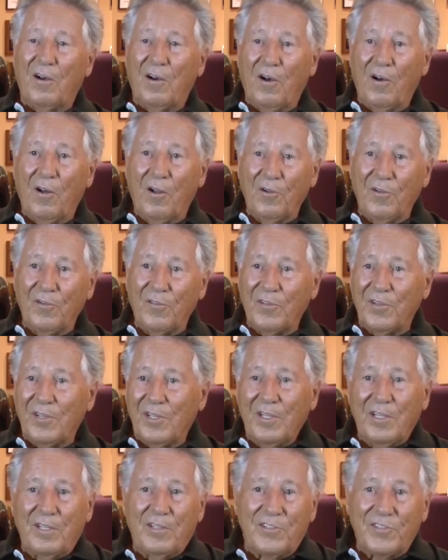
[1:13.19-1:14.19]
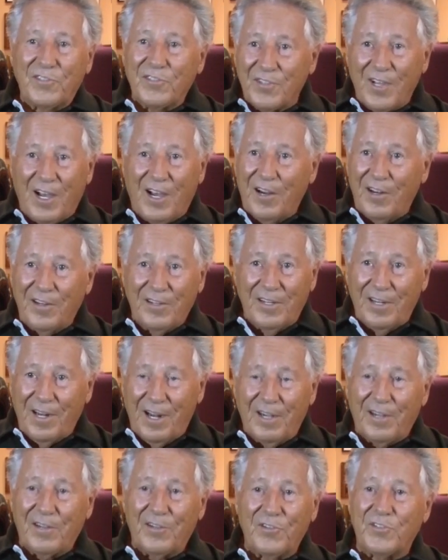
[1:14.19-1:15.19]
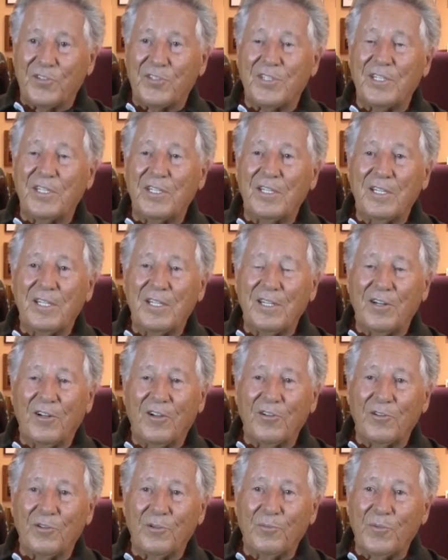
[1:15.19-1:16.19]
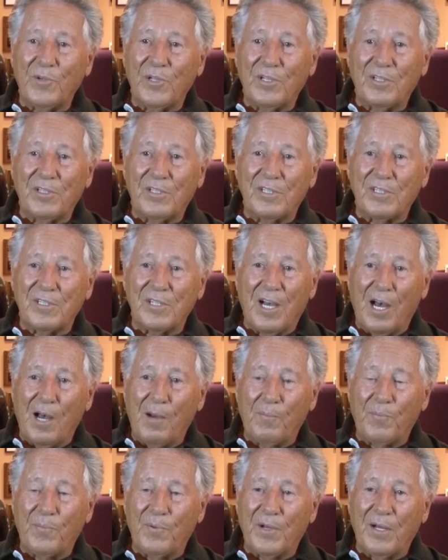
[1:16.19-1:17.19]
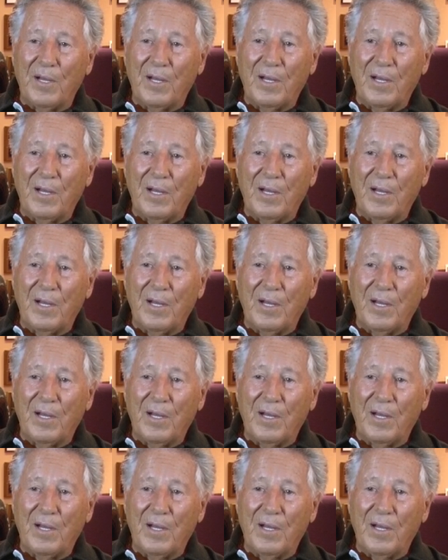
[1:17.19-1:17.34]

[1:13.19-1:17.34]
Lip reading: all of the desire that I could see, you know, to be at the top.